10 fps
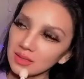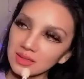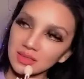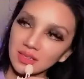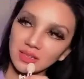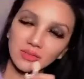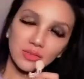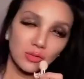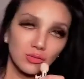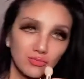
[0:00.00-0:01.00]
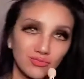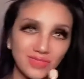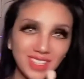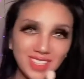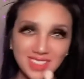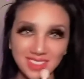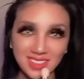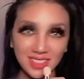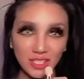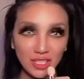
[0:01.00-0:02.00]
it's kind of cool,
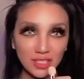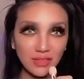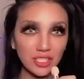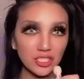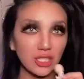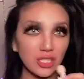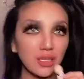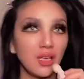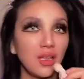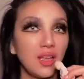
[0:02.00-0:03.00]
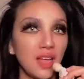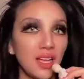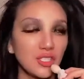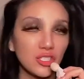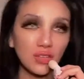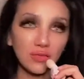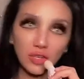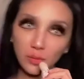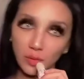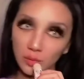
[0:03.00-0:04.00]
kind of edgy, and not
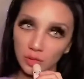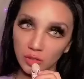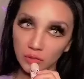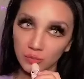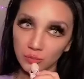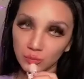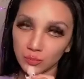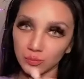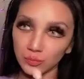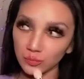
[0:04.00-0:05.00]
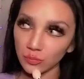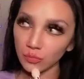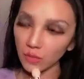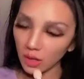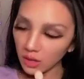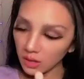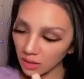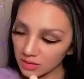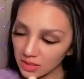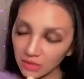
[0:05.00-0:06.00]
very popular.
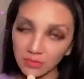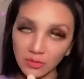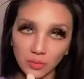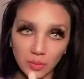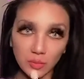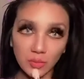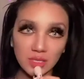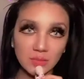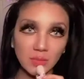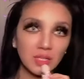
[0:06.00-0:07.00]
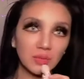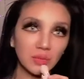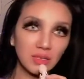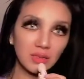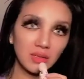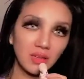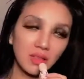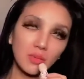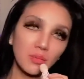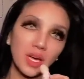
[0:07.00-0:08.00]
I've seen a few people with this bag, but
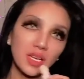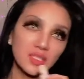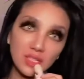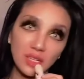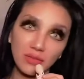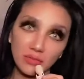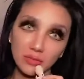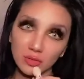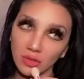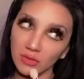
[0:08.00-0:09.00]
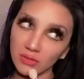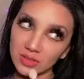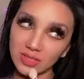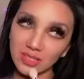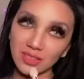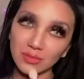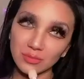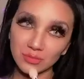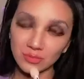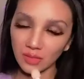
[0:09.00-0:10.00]
nothing compared to the Neverfull, obviously.
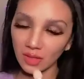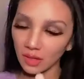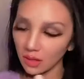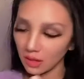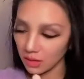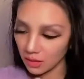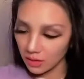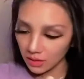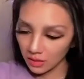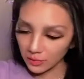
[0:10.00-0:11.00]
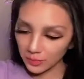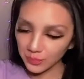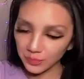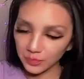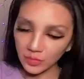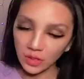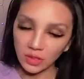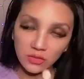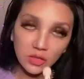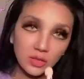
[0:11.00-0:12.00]

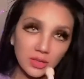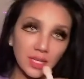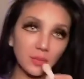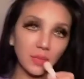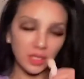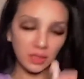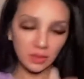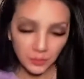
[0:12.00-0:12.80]
I've got a clip here.